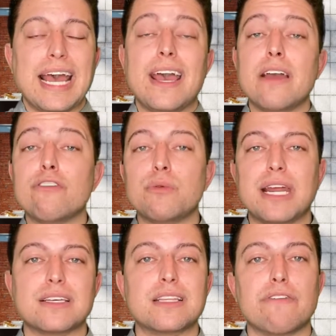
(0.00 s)
Everyone
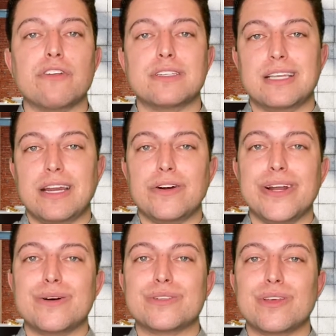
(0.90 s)
has different
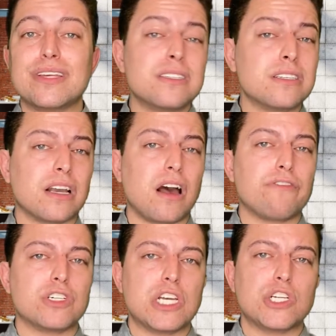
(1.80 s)
scenarios, so this is a
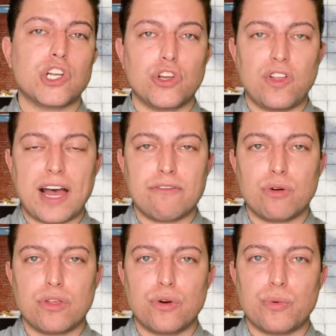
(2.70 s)
conversation you'll have
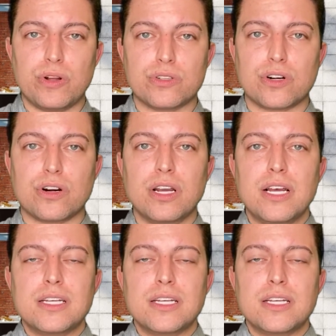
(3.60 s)
with your realtor